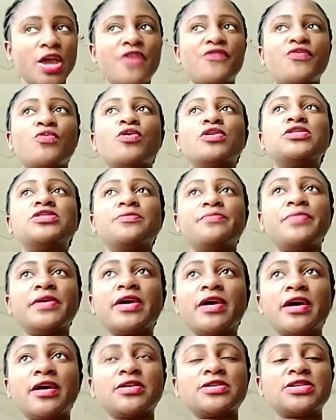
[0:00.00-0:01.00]
If you want a
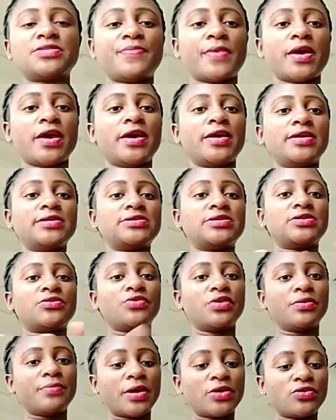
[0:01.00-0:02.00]
bigger space,
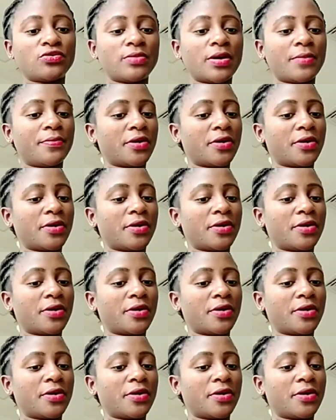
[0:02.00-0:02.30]
3-bedroom